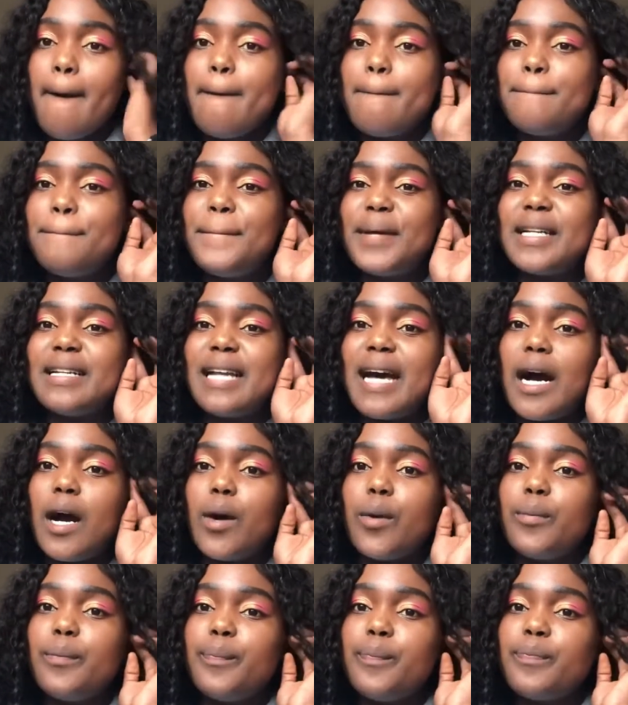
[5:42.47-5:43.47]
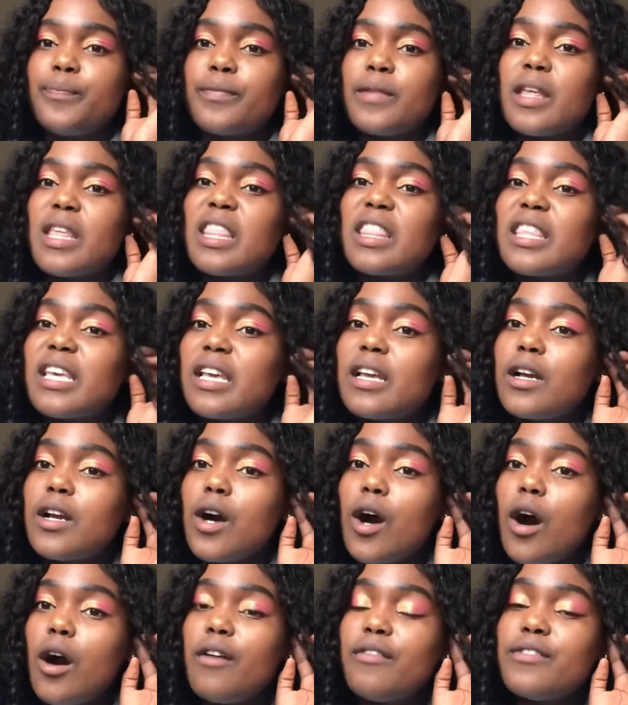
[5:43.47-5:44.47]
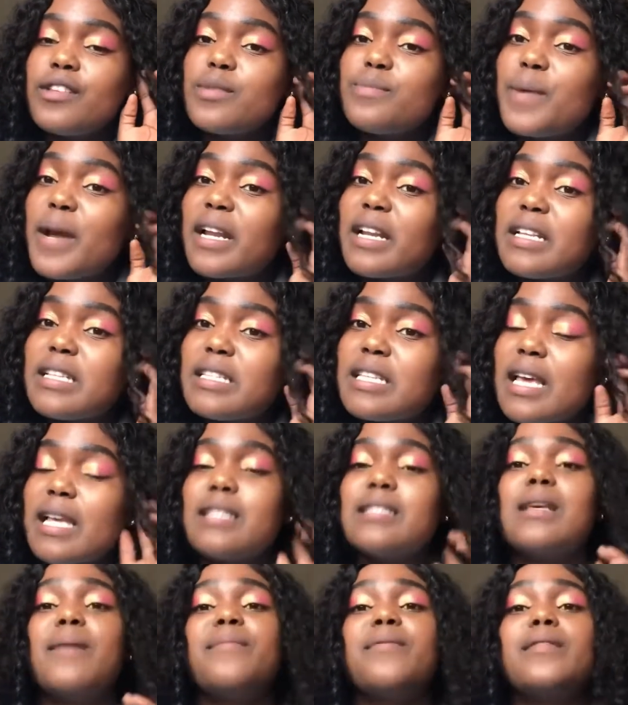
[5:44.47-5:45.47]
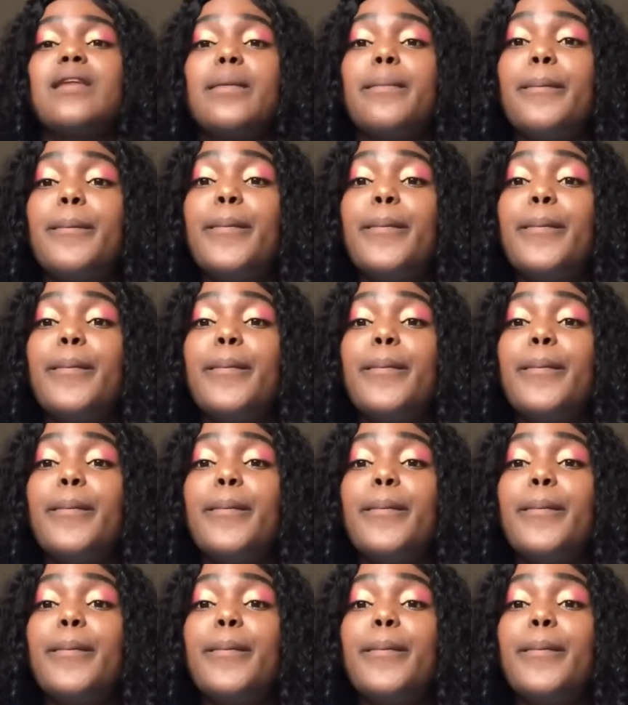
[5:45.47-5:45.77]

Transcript: but now think of this pregnancy as something that